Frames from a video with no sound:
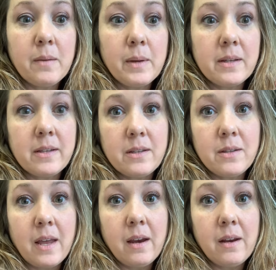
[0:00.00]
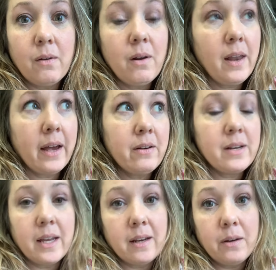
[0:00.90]
because they don't allow you to
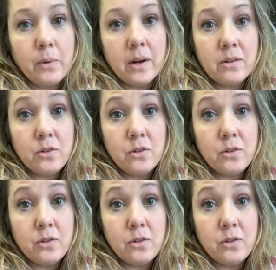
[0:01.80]
take it anywhere else.